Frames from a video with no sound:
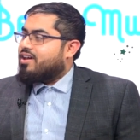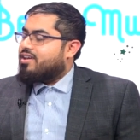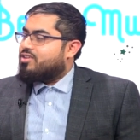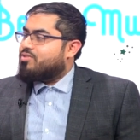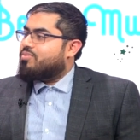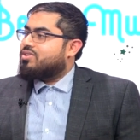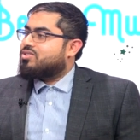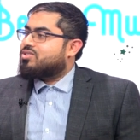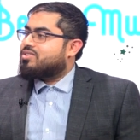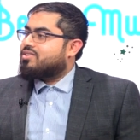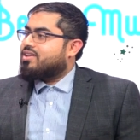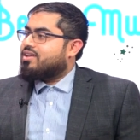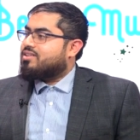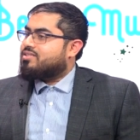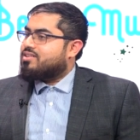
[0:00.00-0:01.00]
you mentioned
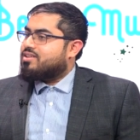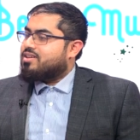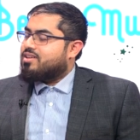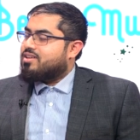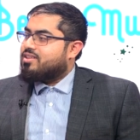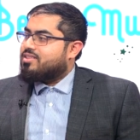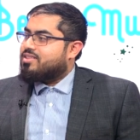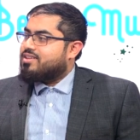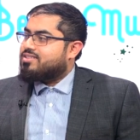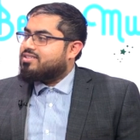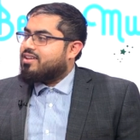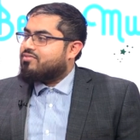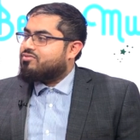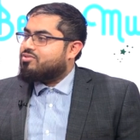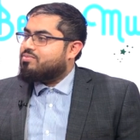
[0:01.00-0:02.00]
that things
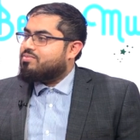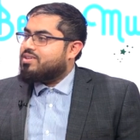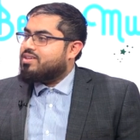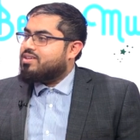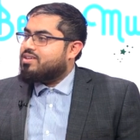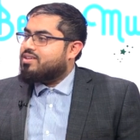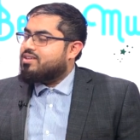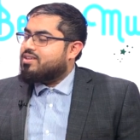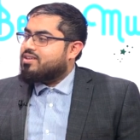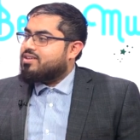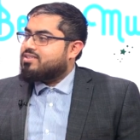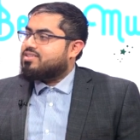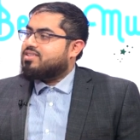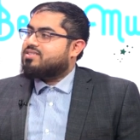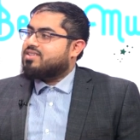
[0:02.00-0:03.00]
have to be
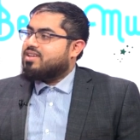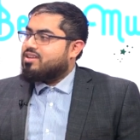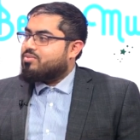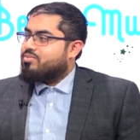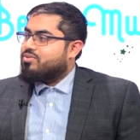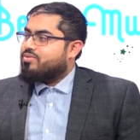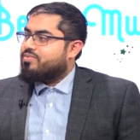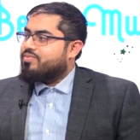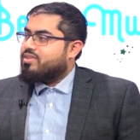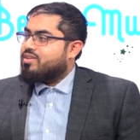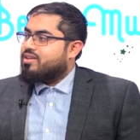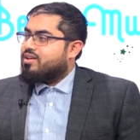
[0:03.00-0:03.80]
sustainable,